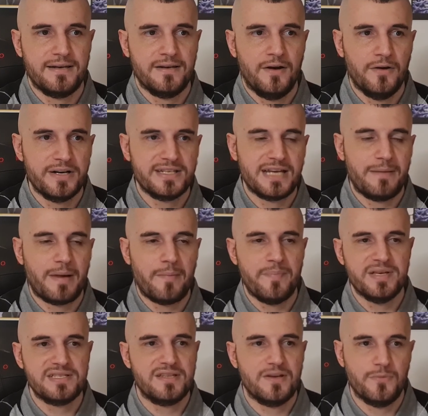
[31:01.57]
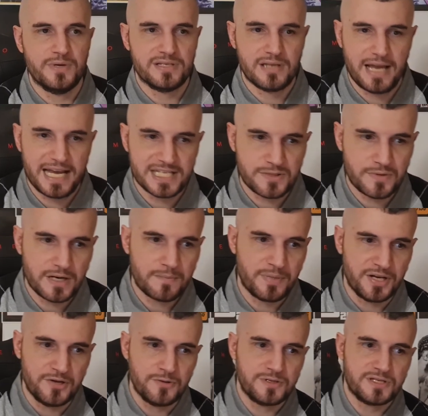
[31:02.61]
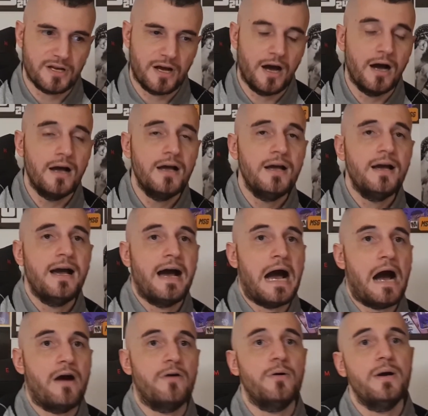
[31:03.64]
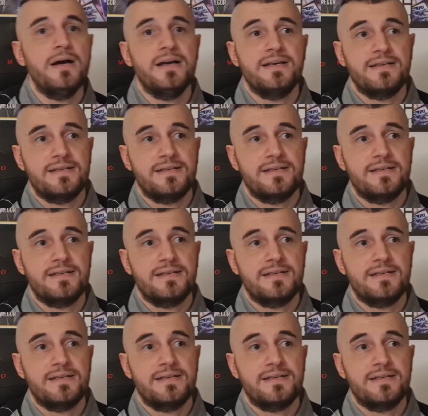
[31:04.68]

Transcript: the only time I missed it was last week, but you saw how